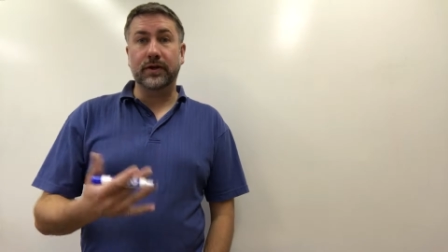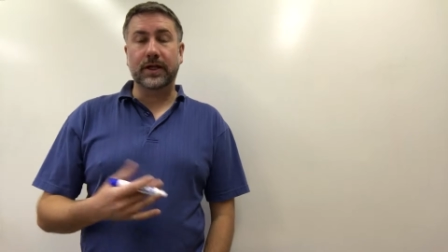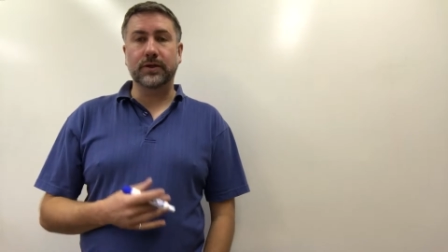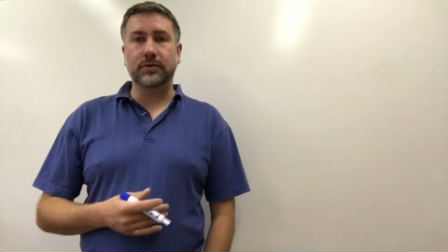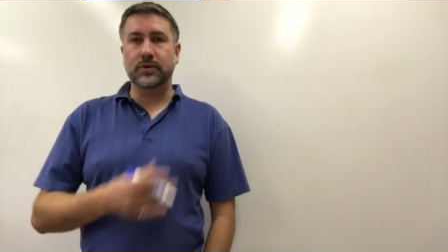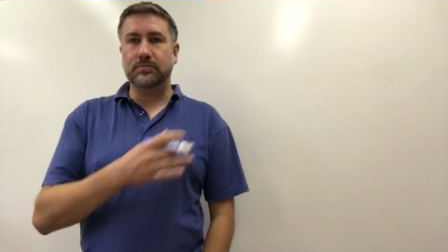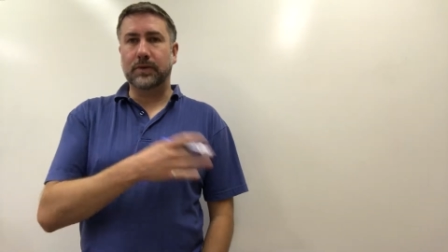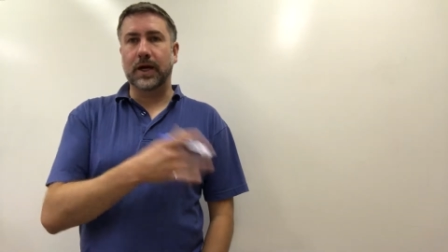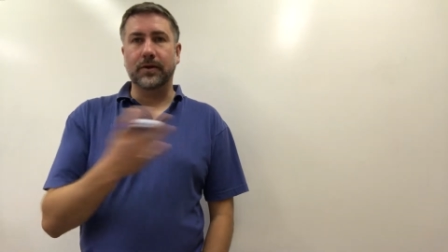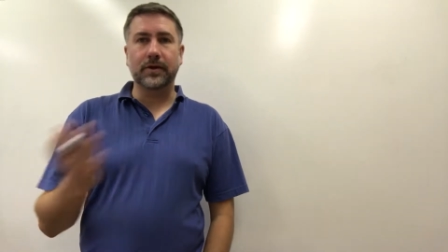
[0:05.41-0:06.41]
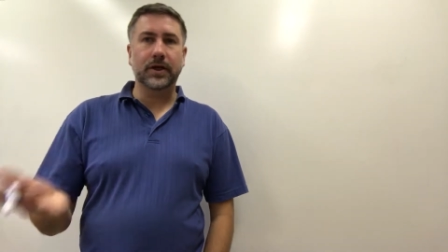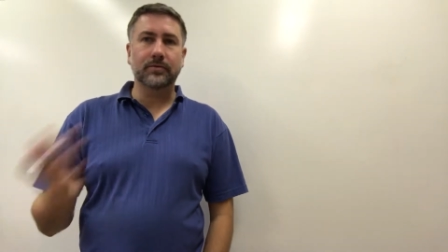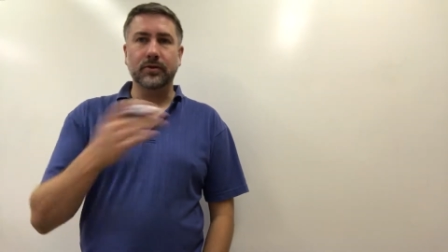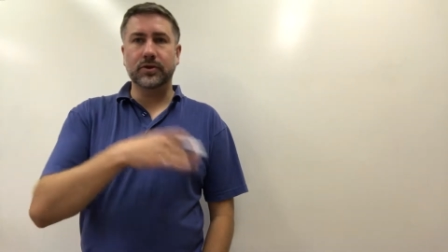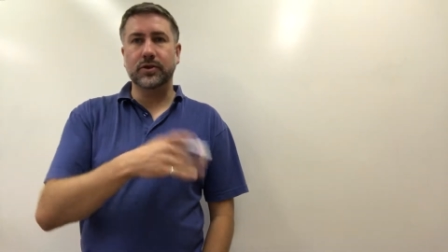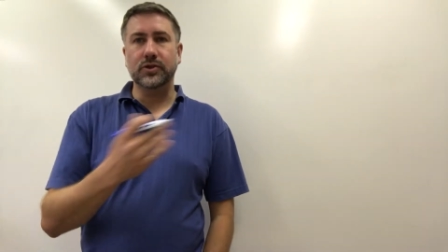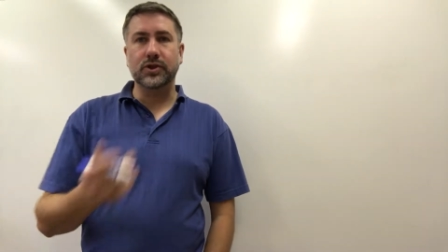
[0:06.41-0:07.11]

values, binary numbers,